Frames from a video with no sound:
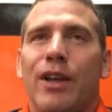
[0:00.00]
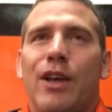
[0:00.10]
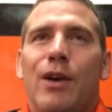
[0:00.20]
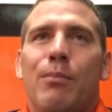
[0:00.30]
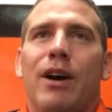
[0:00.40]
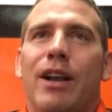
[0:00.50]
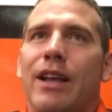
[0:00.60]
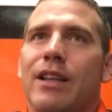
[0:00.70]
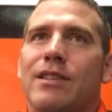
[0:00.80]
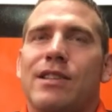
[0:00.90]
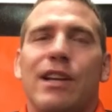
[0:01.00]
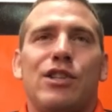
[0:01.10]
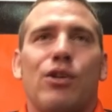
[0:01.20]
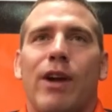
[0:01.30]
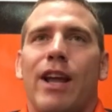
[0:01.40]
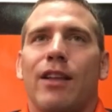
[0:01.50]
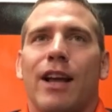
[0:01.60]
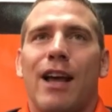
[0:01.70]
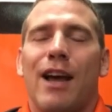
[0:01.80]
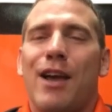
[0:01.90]
But it's great. Like I
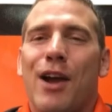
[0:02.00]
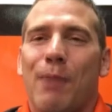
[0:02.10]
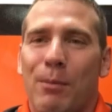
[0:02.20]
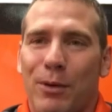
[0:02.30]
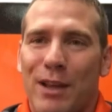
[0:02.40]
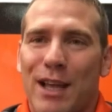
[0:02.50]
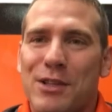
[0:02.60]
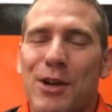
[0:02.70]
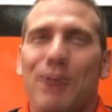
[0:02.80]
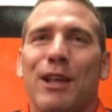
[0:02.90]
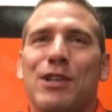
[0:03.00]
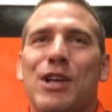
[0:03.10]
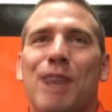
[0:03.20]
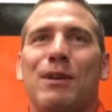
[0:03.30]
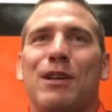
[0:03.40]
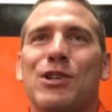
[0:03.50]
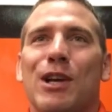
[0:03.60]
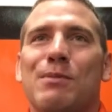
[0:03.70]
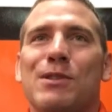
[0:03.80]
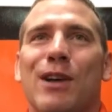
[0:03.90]
remember at the NCAA
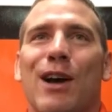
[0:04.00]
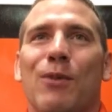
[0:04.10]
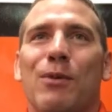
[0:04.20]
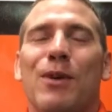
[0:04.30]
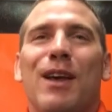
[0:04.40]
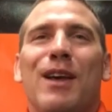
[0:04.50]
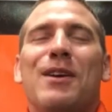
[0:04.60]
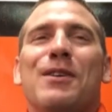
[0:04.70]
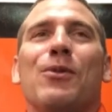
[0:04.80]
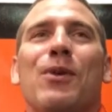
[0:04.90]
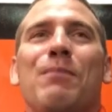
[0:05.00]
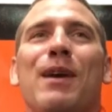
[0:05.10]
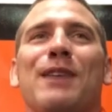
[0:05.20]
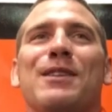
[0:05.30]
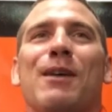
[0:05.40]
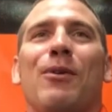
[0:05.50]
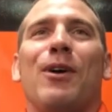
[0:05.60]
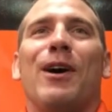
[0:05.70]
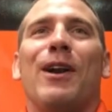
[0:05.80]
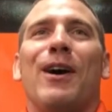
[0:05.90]
championships, we picked up
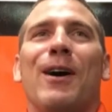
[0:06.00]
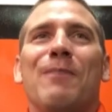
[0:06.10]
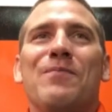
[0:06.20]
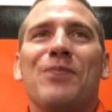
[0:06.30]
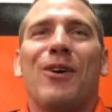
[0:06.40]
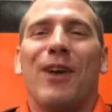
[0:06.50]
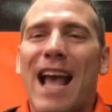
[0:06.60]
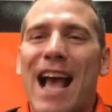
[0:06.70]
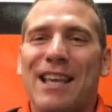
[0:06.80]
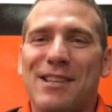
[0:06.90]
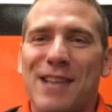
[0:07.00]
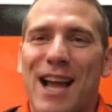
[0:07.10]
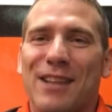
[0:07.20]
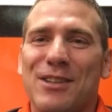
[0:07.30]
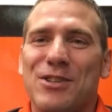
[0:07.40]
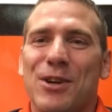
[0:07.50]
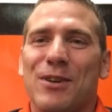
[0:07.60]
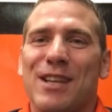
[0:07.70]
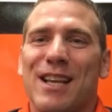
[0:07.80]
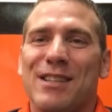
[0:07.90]
on hacky sack this year
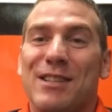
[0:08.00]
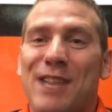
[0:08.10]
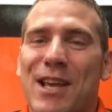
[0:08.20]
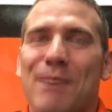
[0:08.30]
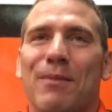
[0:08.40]
as a team.